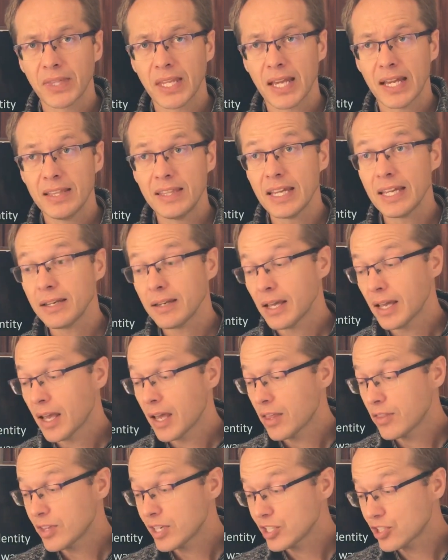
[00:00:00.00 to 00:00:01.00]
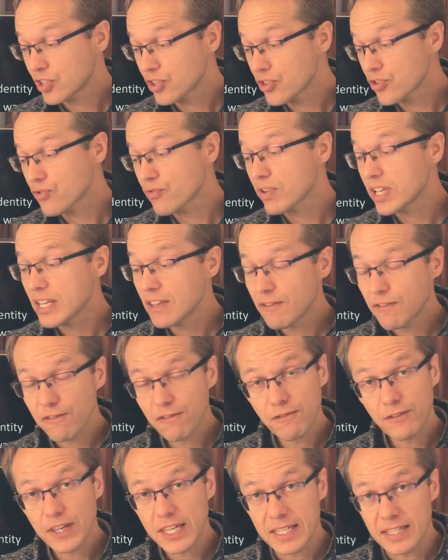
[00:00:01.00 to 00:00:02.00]
And then these three
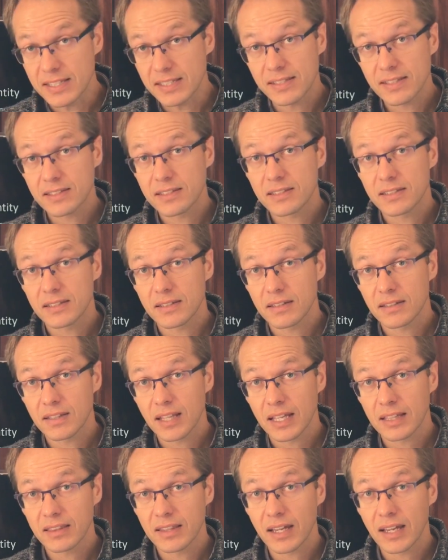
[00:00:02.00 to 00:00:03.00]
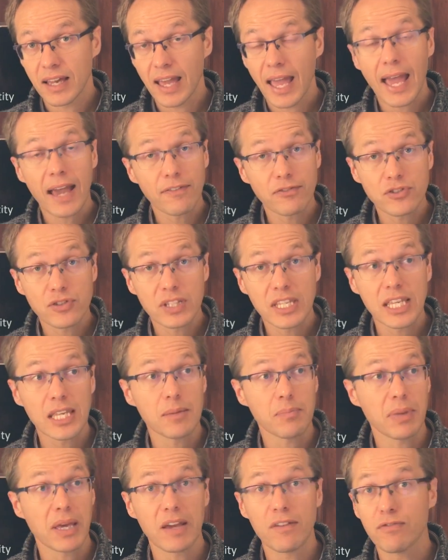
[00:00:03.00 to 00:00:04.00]
feasts that they have to
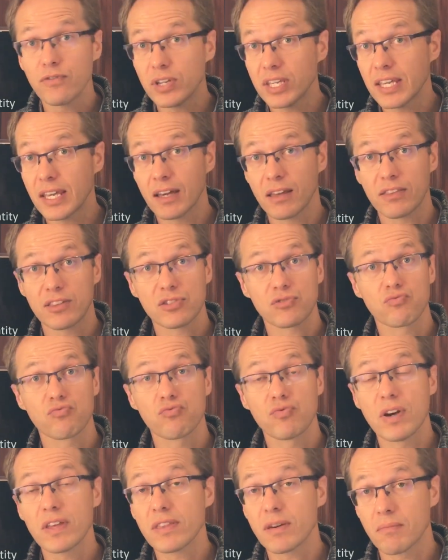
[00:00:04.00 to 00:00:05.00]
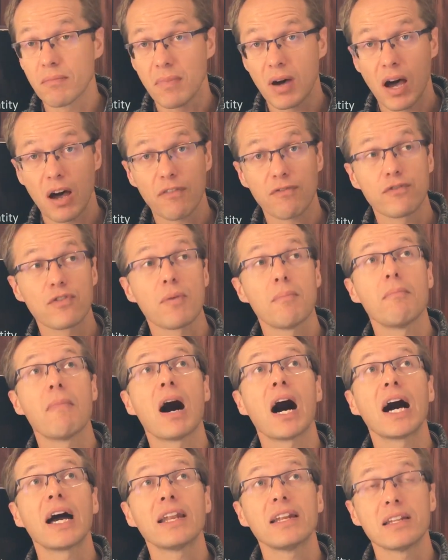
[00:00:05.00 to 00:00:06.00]
keep every year, this rhythm of
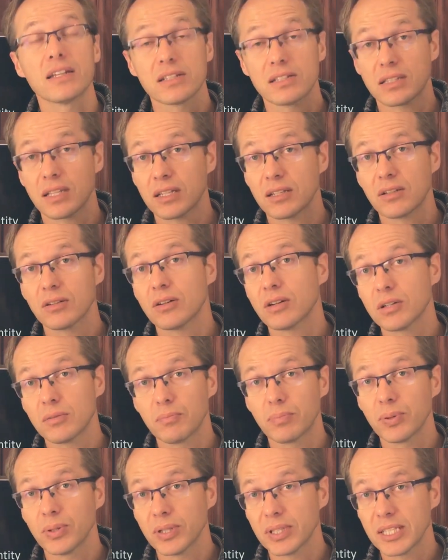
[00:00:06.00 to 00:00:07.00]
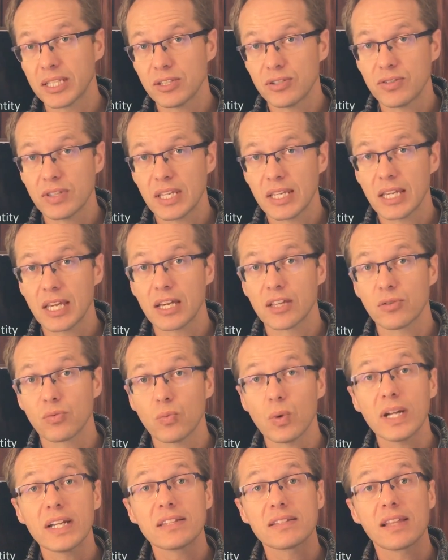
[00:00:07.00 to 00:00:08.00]
reminders that God built into the year. The
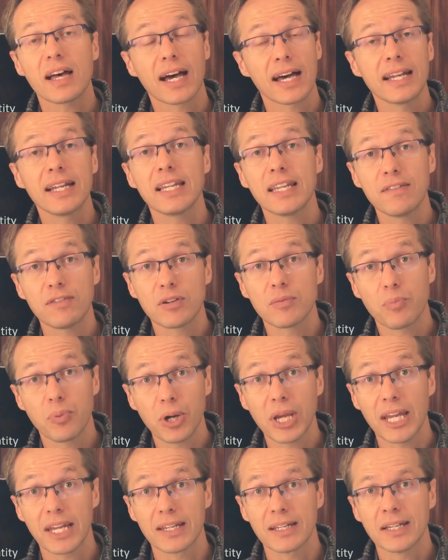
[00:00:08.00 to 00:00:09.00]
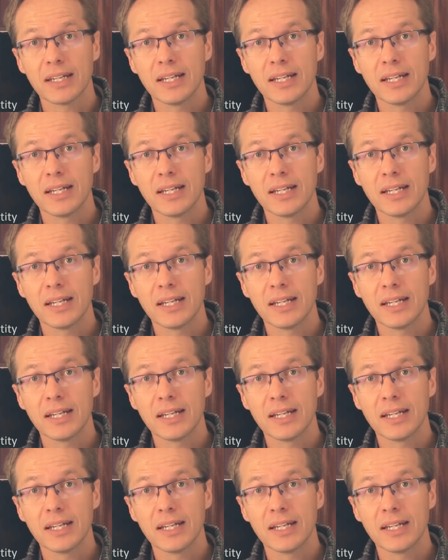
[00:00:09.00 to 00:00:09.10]
one is the unleavened bread.